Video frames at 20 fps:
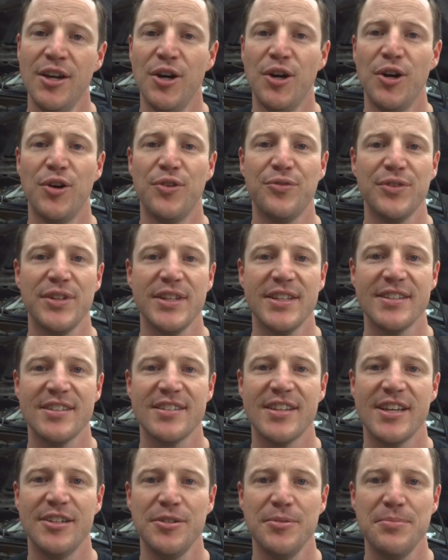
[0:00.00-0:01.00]
Hopefully
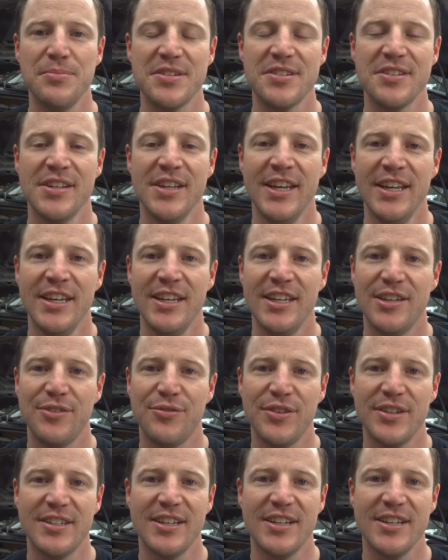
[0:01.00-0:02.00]
this helps.
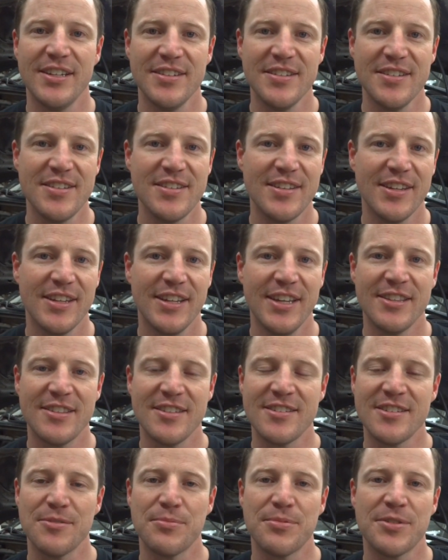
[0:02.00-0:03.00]
If it does, hit
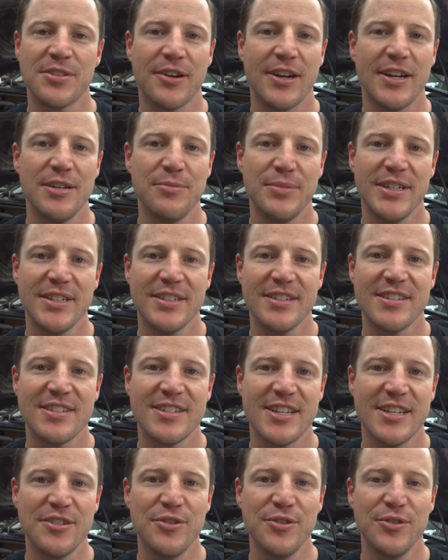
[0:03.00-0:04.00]
the subscribe button,
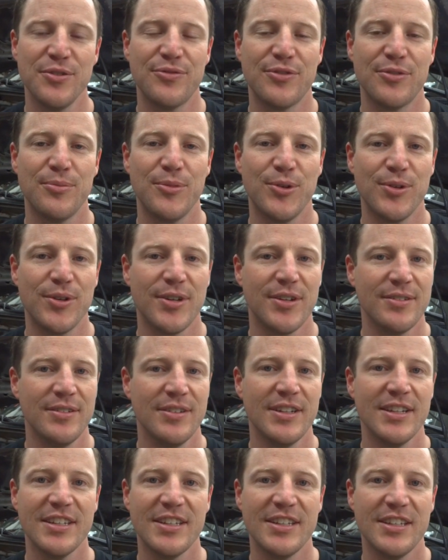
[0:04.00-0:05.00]
stay tuned for
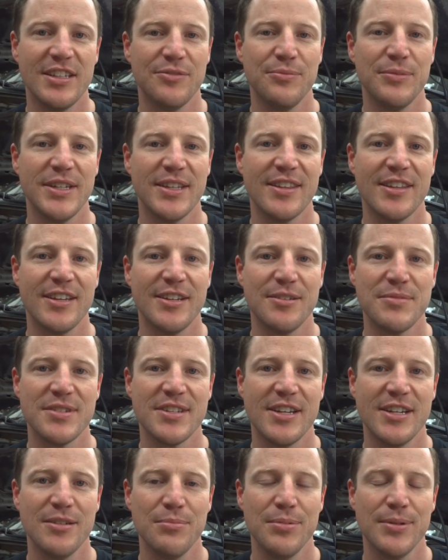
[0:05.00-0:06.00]
more, give me a
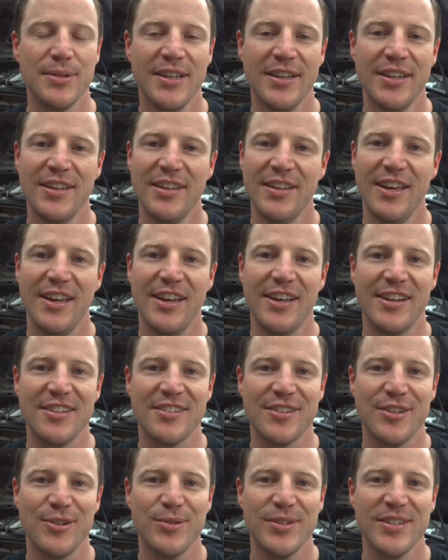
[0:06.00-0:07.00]
thumbs up, and
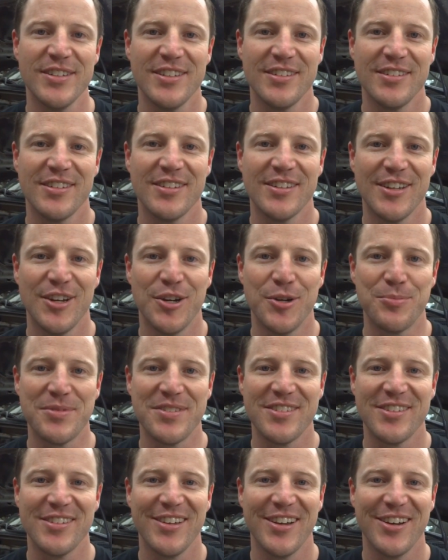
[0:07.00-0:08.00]
as always, hope
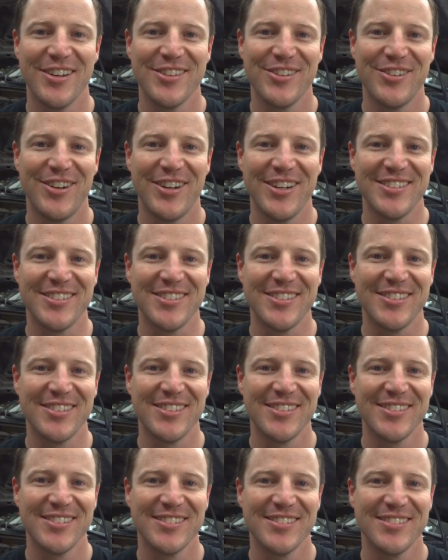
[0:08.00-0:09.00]
to see you out at the
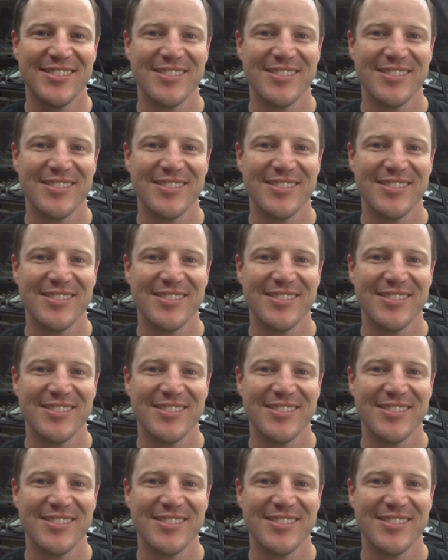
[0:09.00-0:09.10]
races.